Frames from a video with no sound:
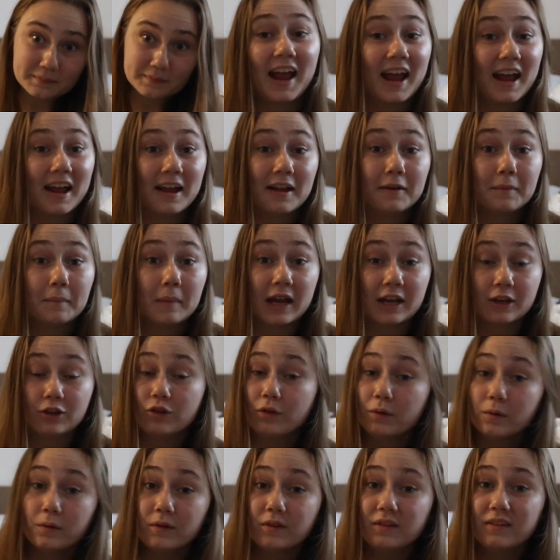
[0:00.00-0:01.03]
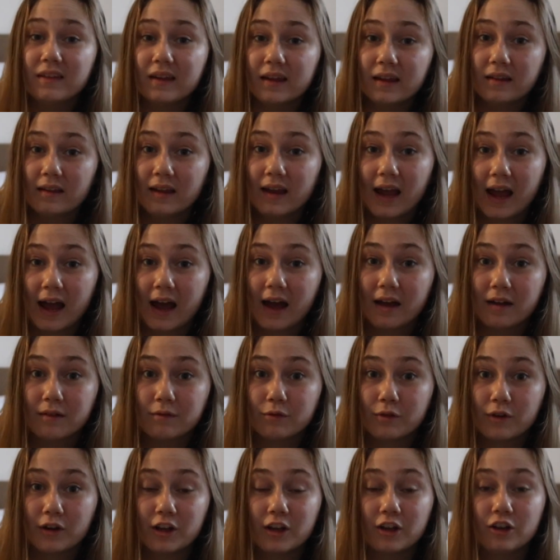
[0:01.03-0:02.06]
And my total daily
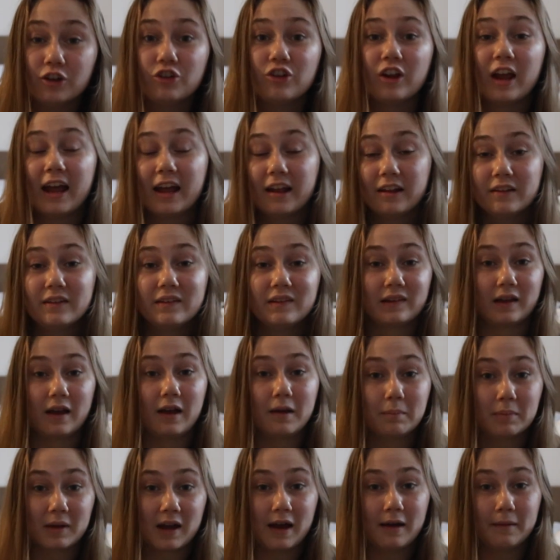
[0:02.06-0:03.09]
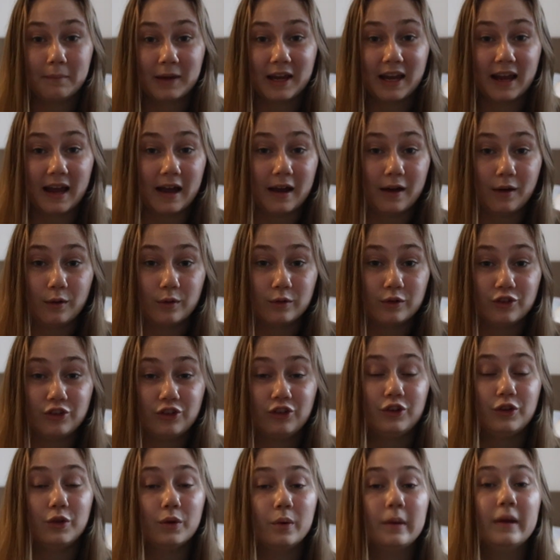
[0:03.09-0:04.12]
average ends up coming out
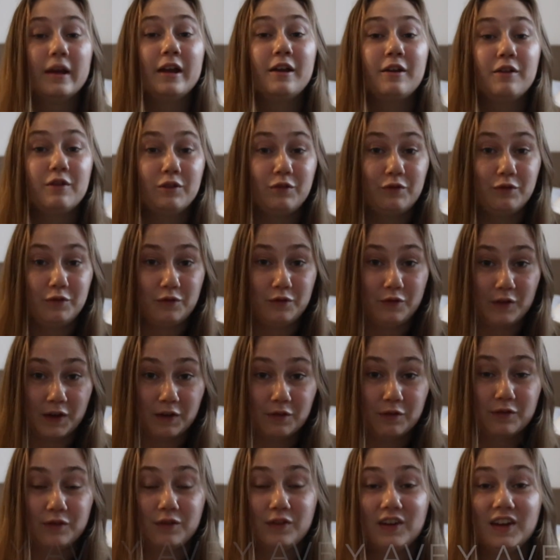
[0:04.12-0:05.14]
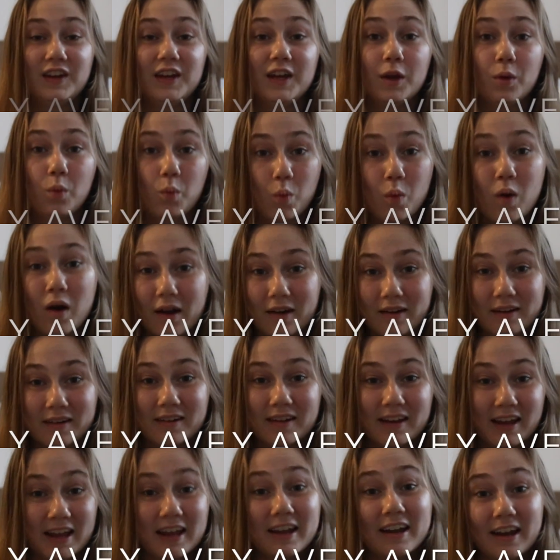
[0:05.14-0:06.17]
to 51
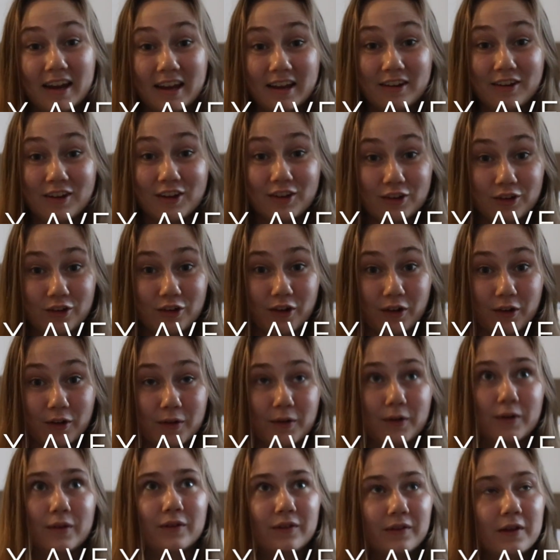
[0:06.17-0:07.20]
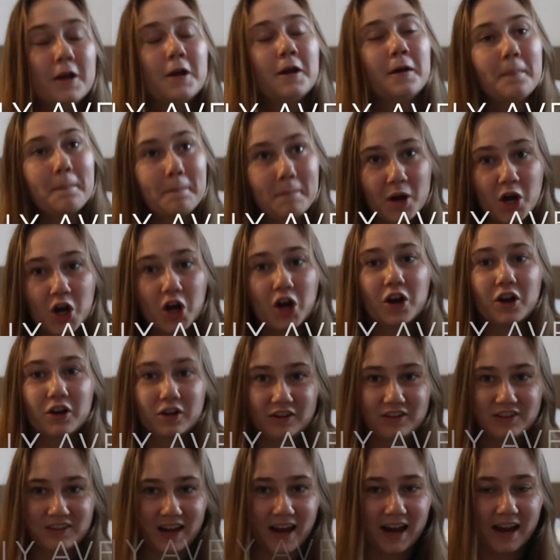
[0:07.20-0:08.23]
Canadian dollars per
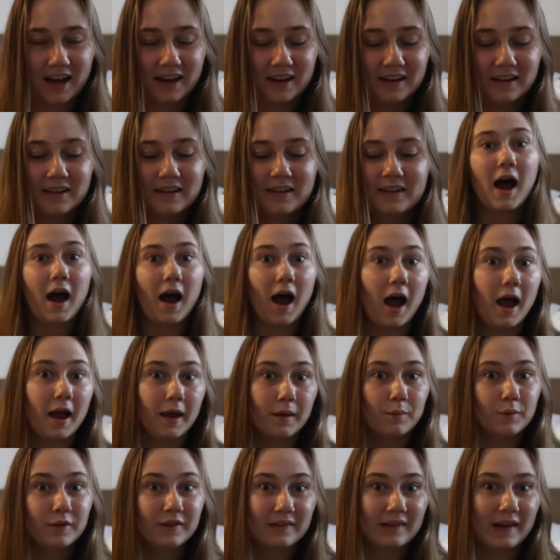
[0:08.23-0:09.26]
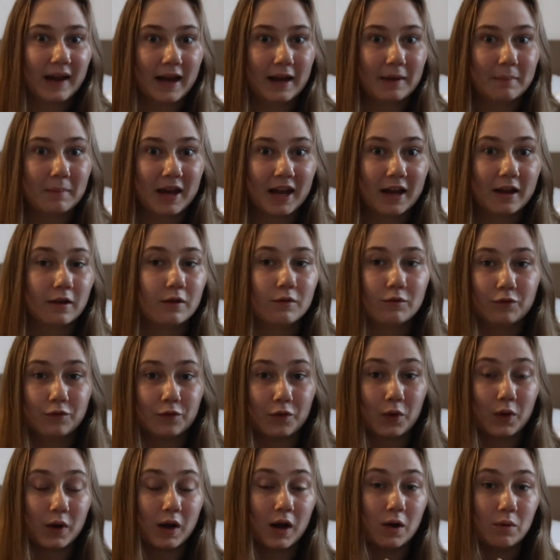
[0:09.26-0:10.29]
day. I was aiming
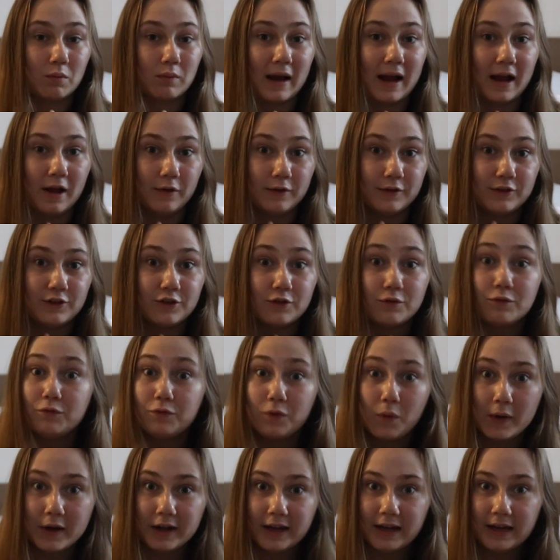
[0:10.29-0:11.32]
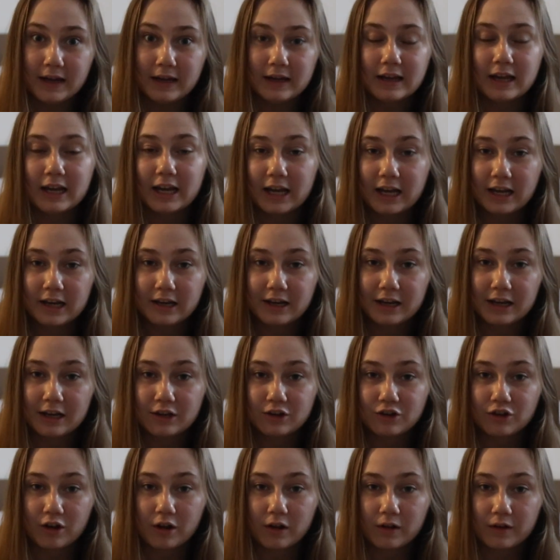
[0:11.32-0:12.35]
for around 40 Canadian
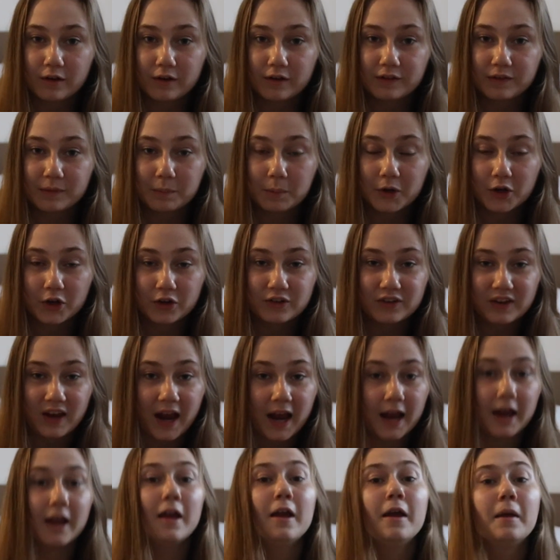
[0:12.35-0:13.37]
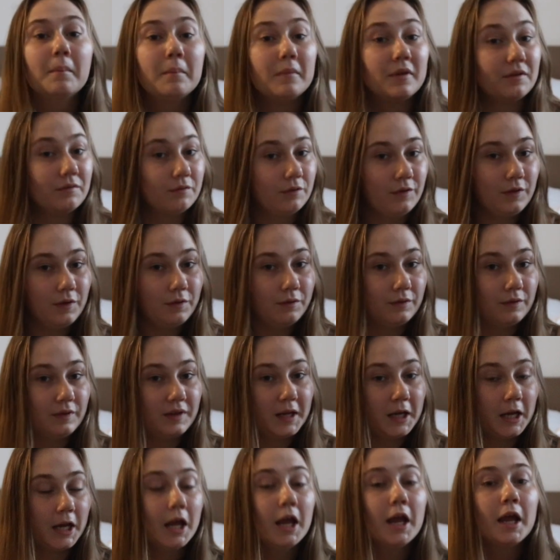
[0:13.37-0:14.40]
dollars per day, but
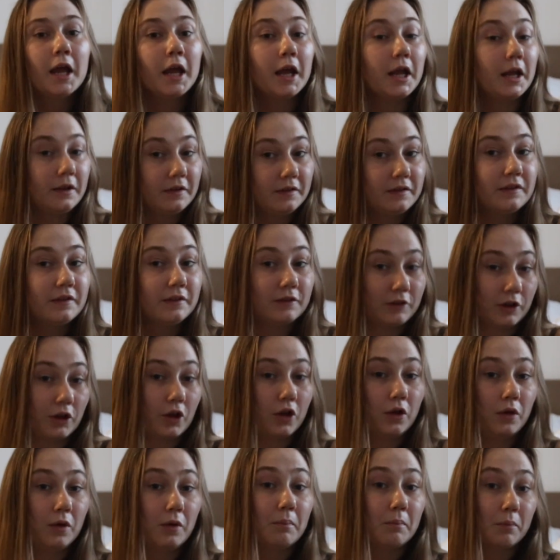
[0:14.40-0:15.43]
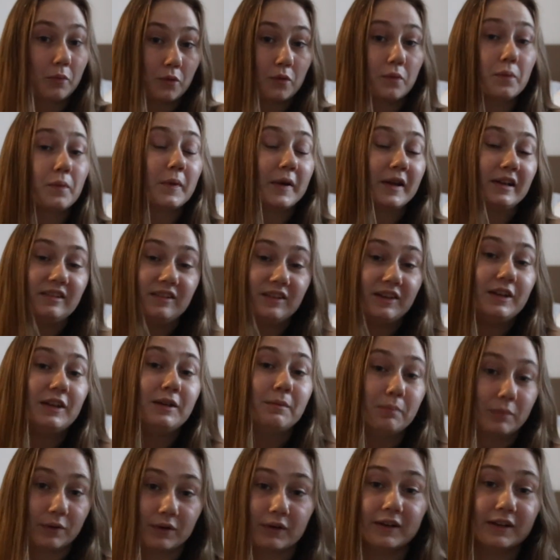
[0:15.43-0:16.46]
50 is still pretty
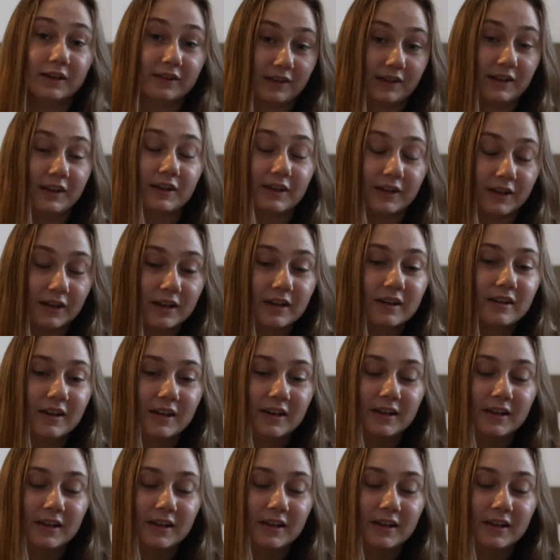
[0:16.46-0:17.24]
good.